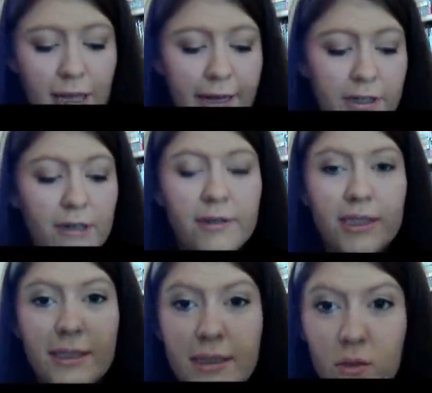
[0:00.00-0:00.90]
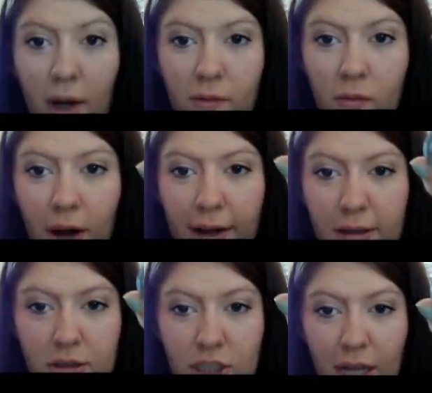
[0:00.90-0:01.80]
liner. This is Wet n
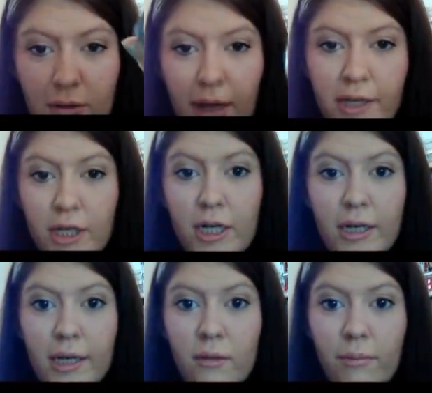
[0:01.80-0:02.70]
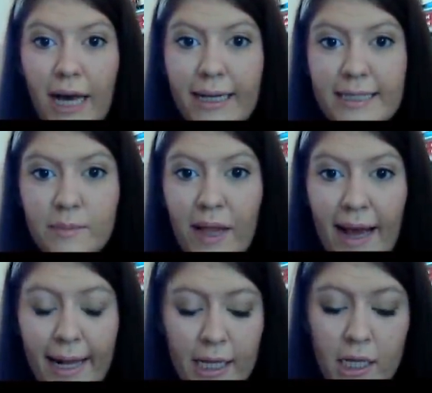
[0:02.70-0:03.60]
Wild gel liner in Black is Black.